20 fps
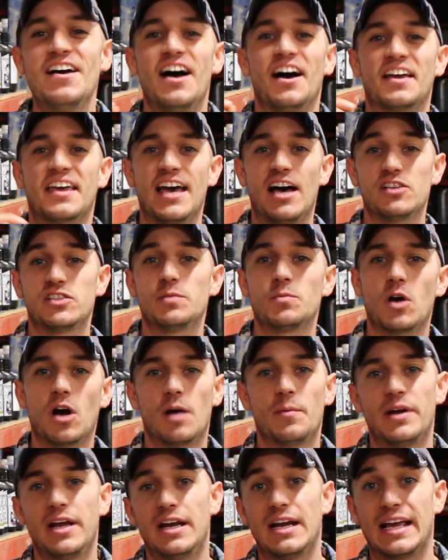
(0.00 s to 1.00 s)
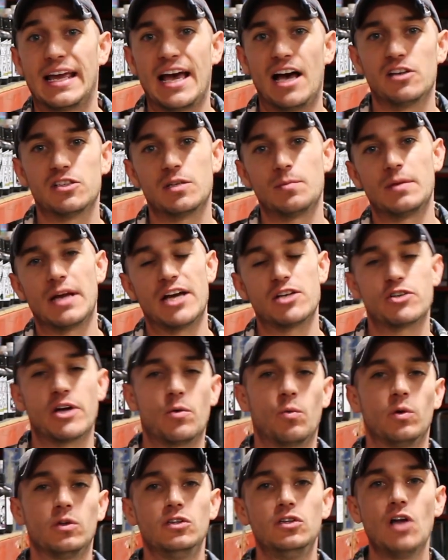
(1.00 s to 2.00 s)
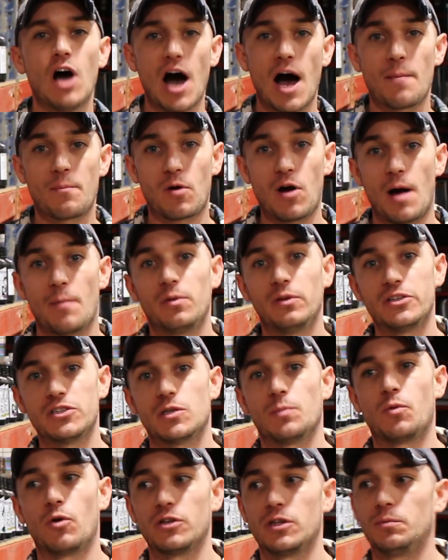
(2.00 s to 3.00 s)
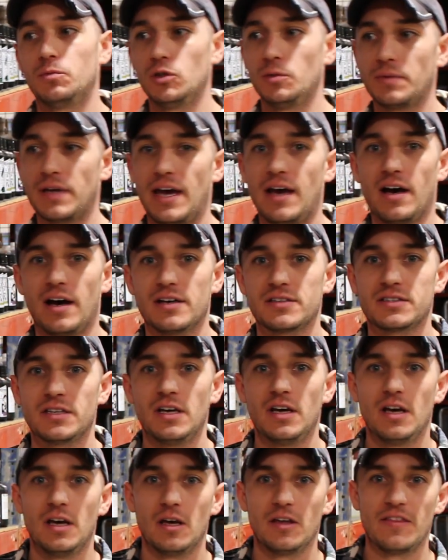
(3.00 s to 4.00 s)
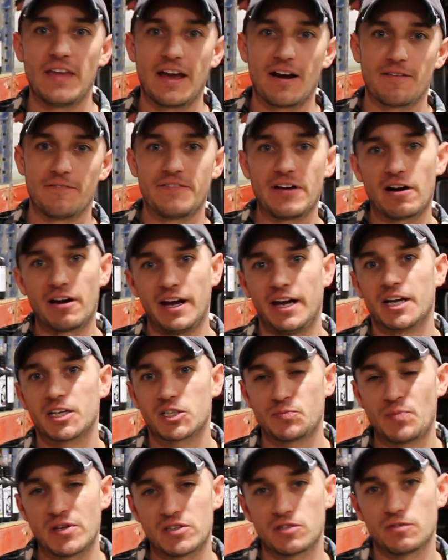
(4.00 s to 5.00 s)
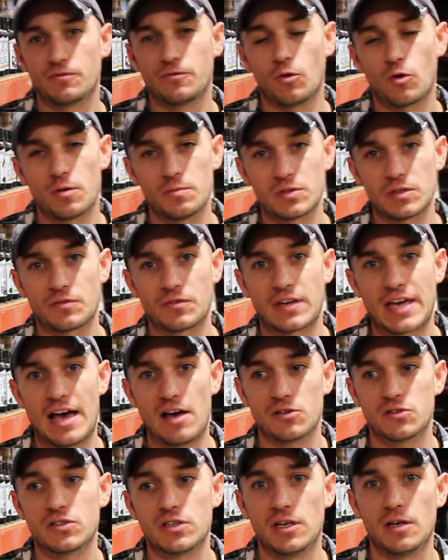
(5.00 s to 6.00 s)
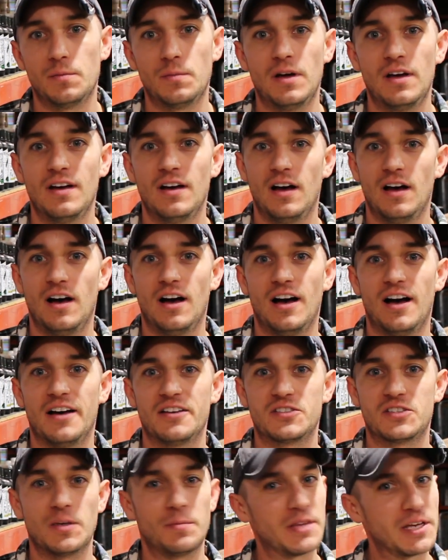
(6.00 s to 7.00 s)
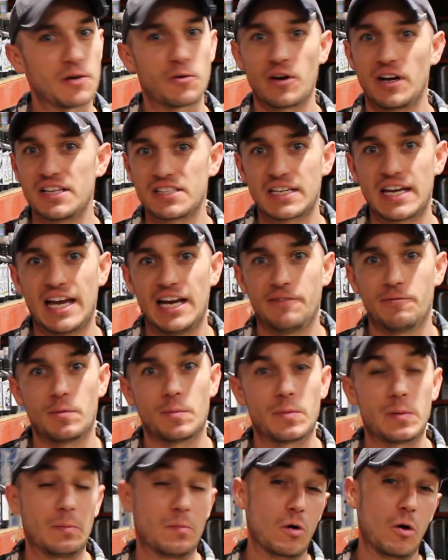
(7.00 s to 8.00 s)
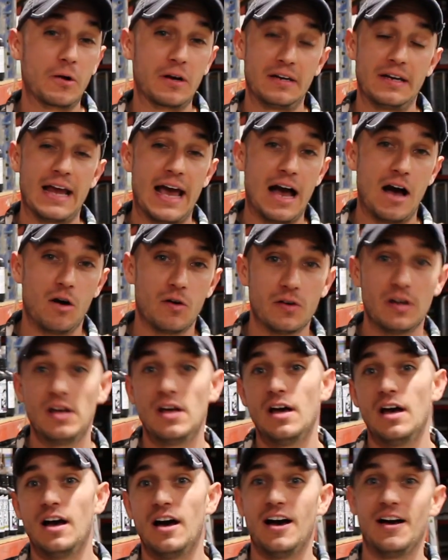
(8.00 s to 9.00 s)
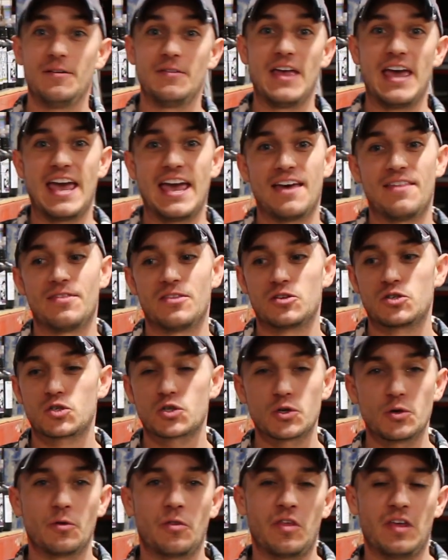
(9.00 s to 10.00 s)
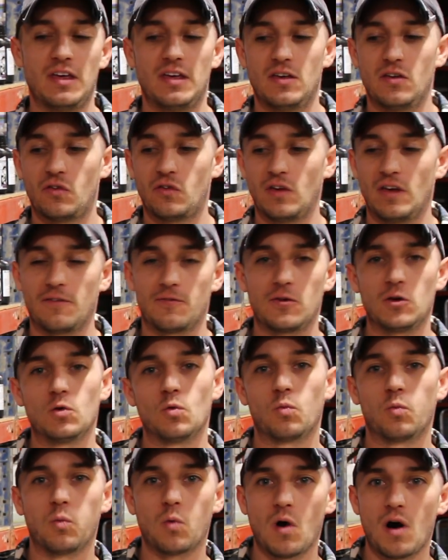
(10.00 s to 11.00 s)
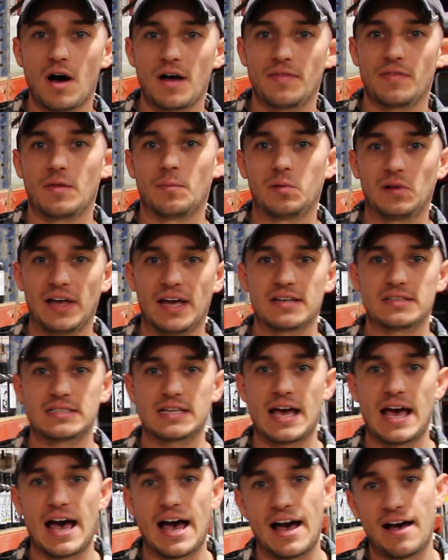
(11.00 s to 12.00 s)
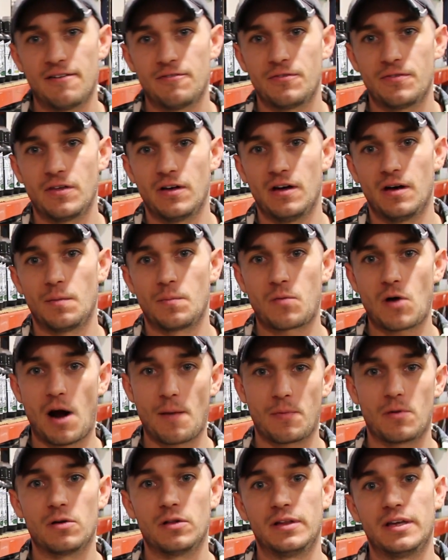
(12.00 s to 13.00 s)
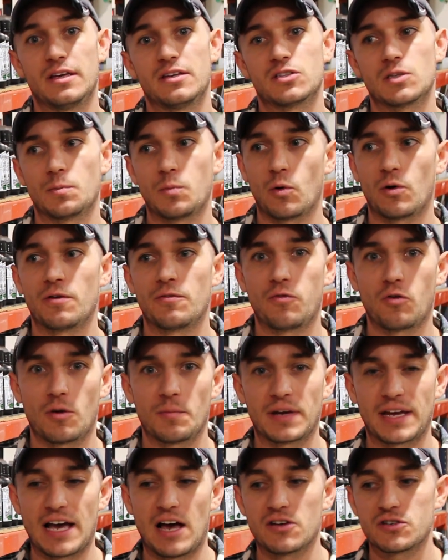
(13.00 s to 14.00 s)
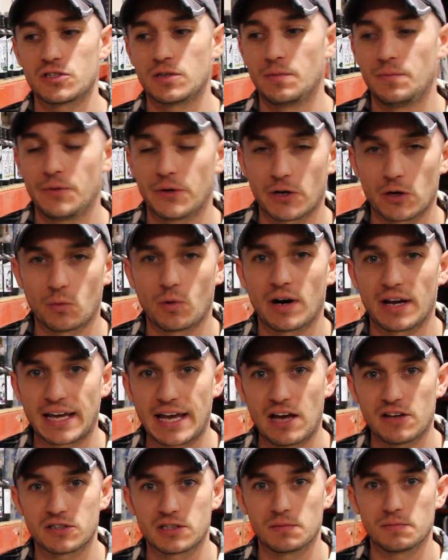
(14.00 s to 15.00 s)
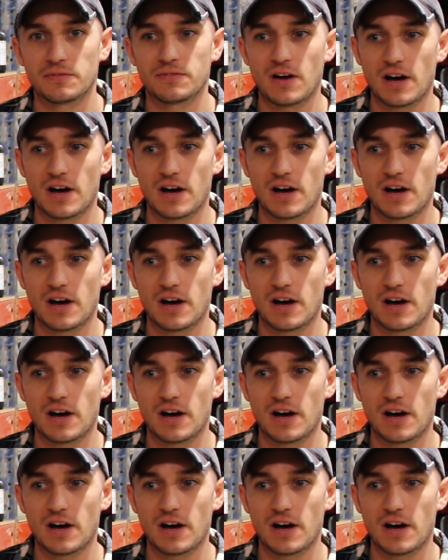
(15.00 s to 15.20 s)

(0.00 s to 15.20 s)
A calcium carbonate and a calcium nitrate will not properly support the Bloom Khaos. They are very inexpensive forms of calcium. Some of the ingredients can't even be broken down. And the truth is, if you want the plant to have the properly supported form of calcium, you're going to want a calcium